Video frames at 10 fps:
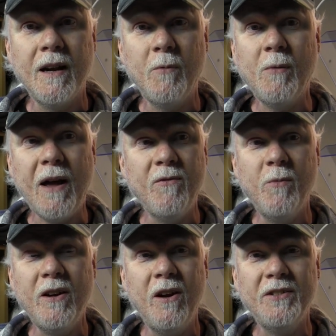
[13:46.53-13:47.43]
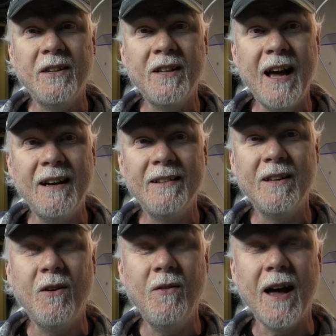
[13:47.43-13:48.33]
Uh, haven't we all done that?
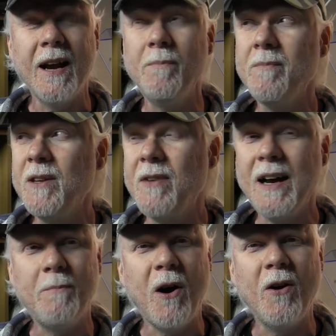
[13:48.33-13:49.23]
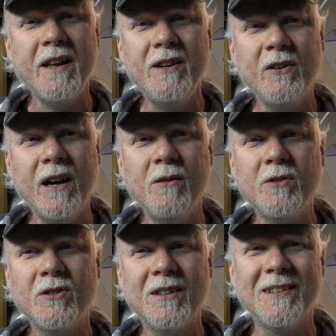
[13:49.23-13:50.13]
You know, at a you've had a party in your
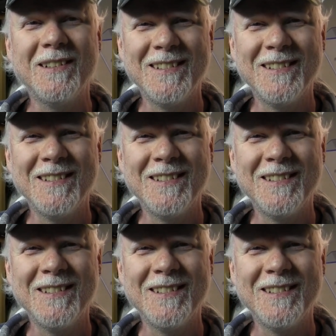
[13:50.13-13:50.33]
house,